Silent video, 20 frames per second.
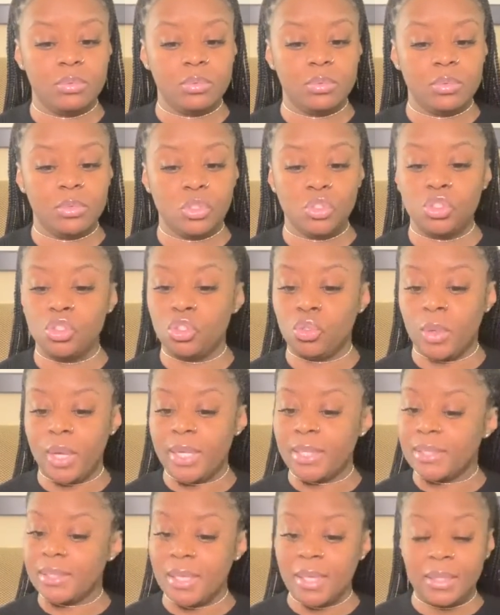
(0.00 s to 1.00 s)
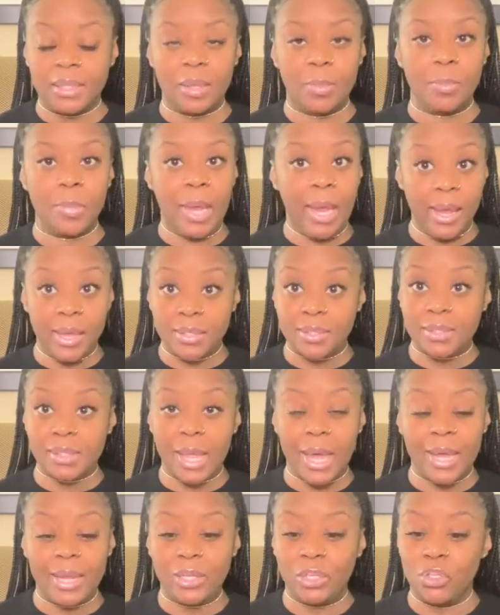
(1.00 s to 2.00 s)
you're dressed in the best.
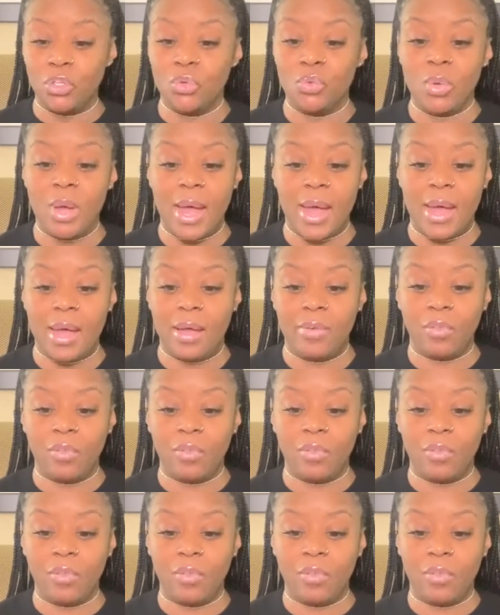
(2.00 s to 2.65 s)
Like you have